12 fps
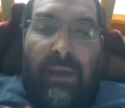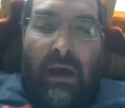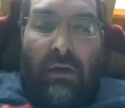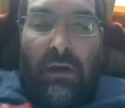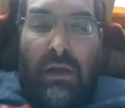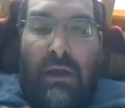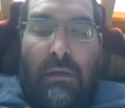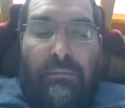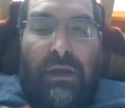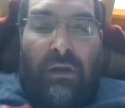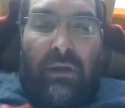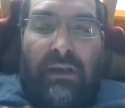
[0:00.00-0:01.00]
about
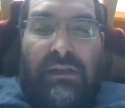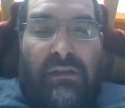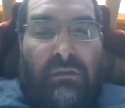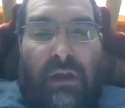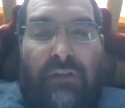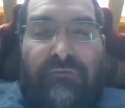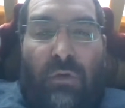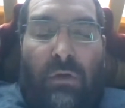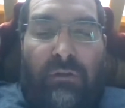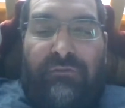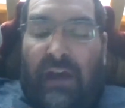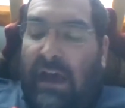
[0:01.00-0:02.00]
periods 3,
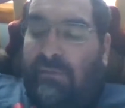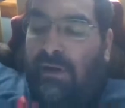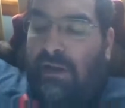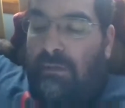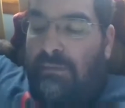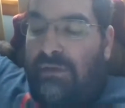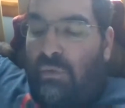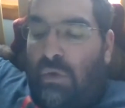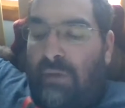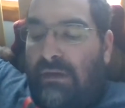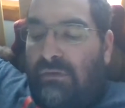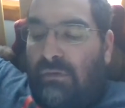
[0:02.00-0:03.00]
4, and 5 when it comes to
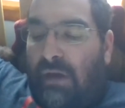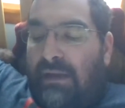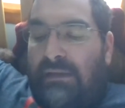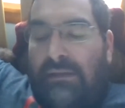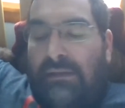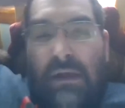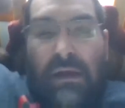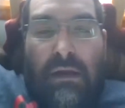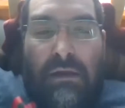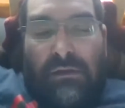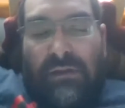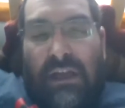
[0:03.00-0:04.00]
women's rights.
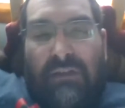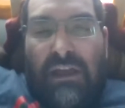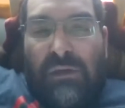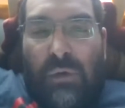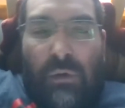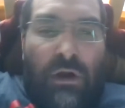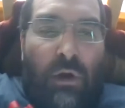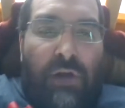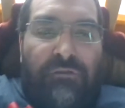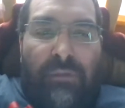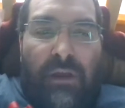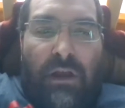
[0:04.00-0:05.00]
So think of it this way. We're
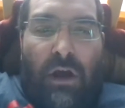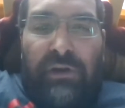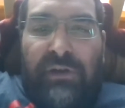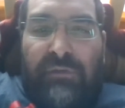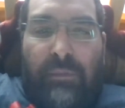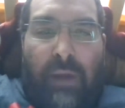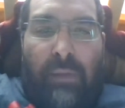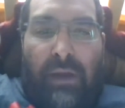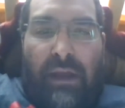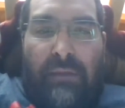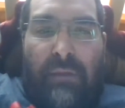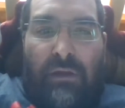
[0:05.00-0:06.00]
going from the cult of
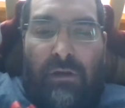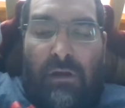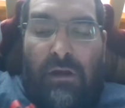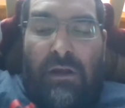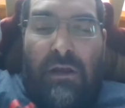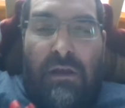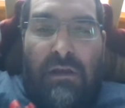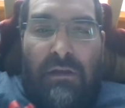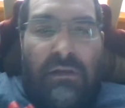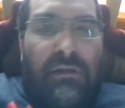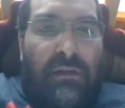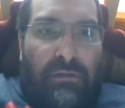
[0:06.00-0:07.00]
Republican motherhood
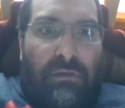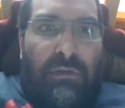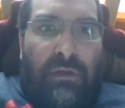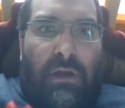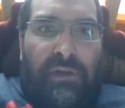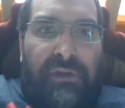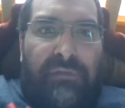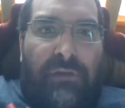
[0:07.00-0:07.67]
through the cult of